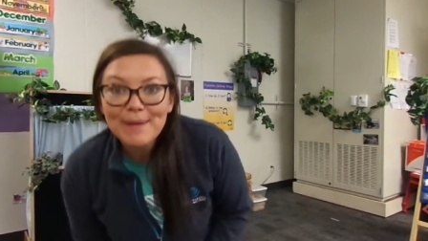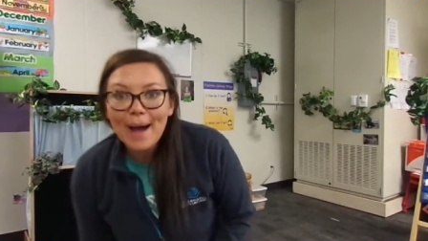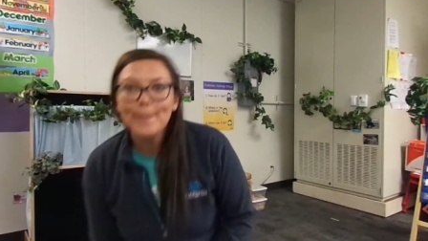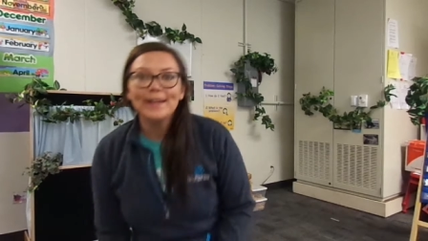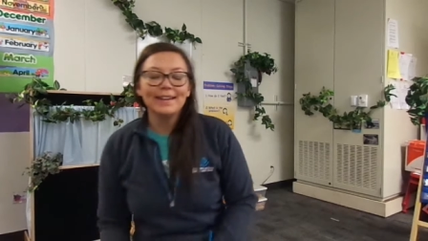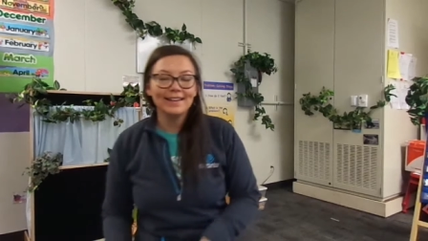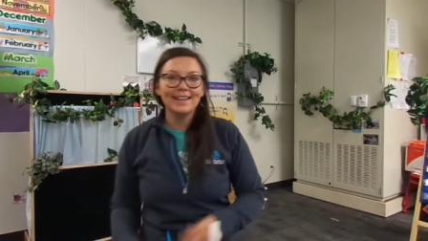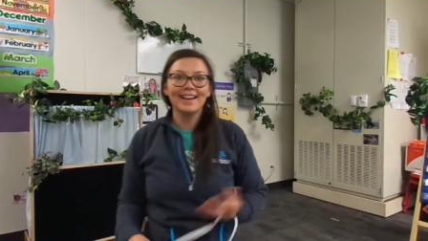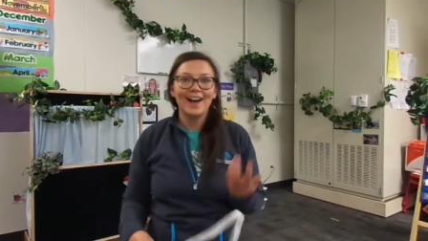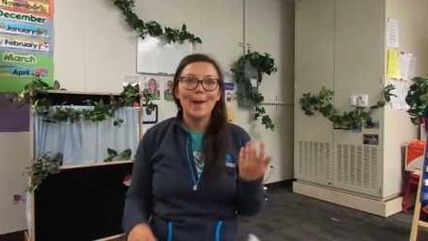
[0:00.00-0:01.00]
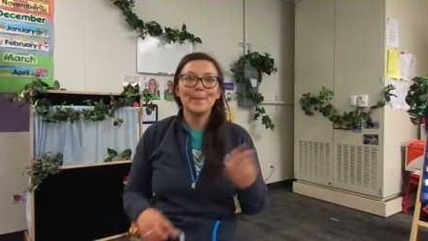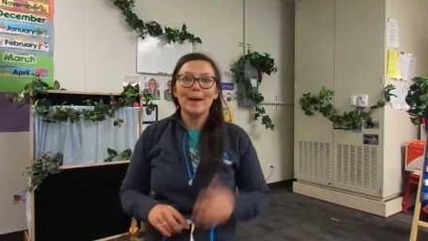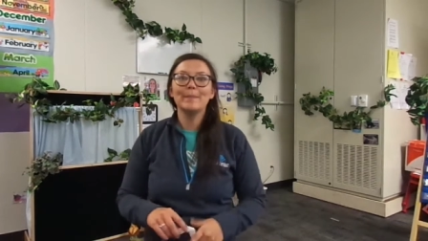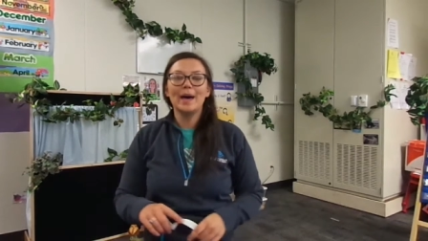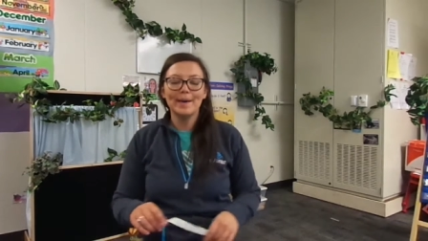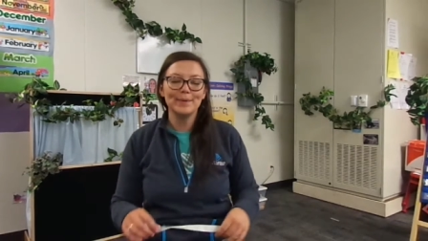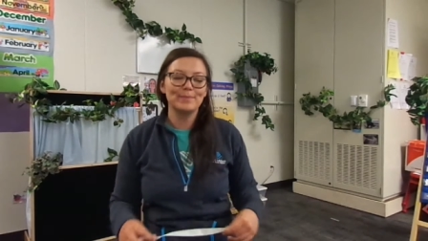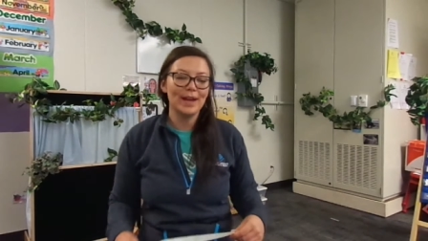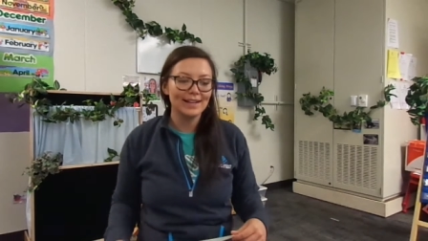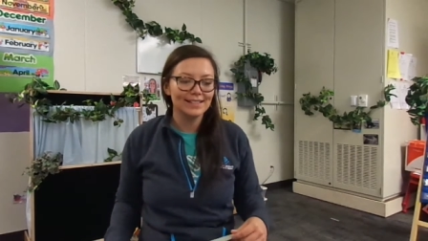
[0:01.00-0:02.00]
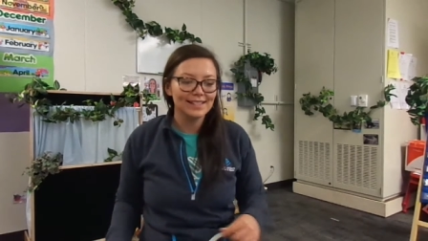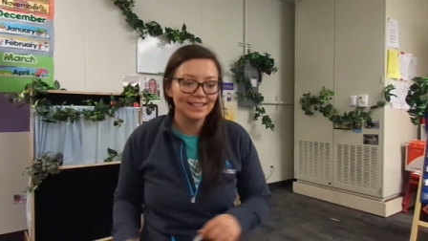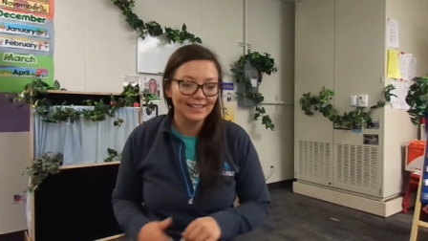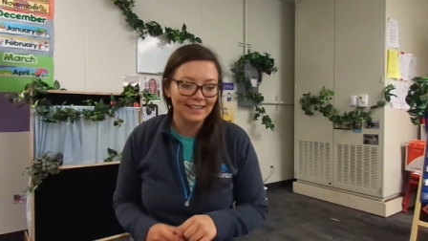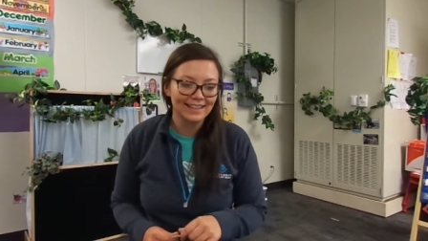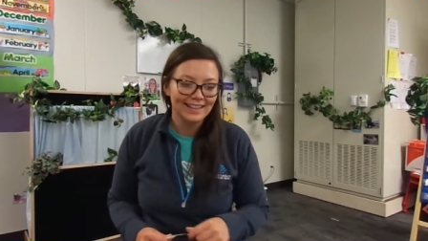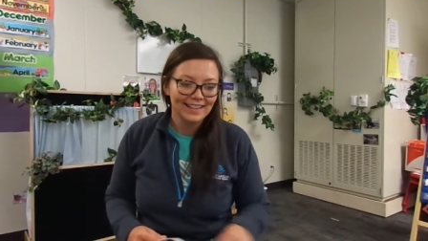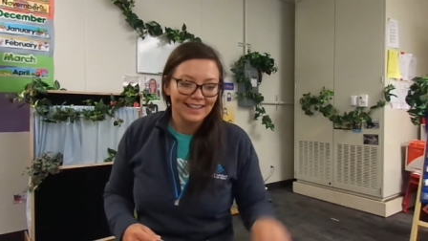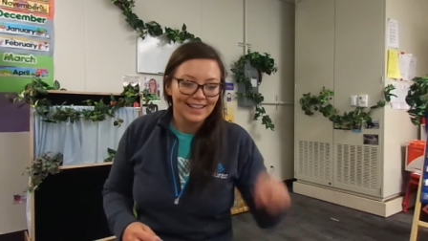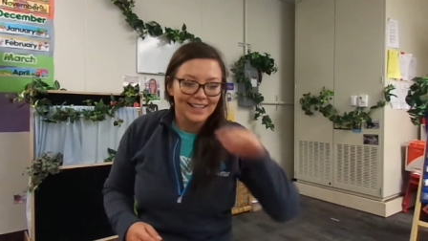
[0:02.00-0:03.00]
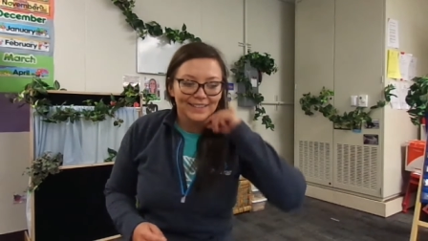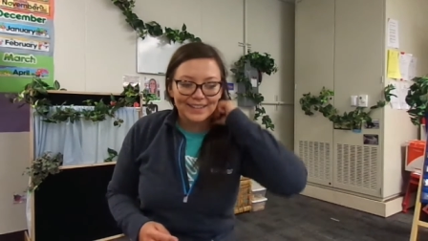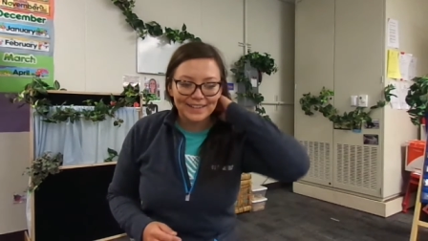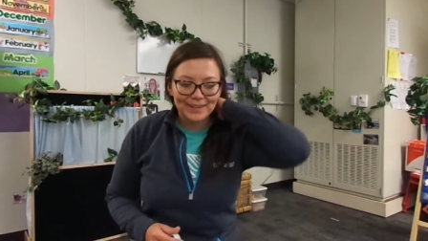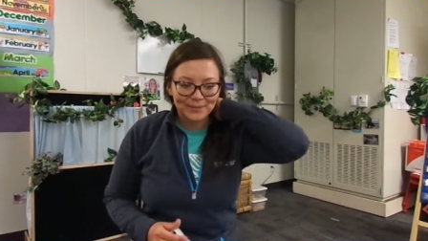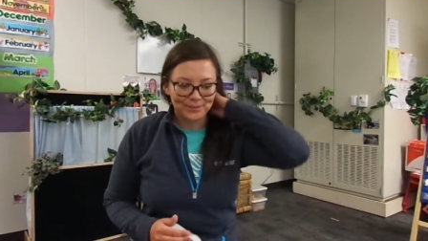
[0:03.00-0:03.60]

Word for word: hopping in, hop, hop, hop, and practicing. Woo!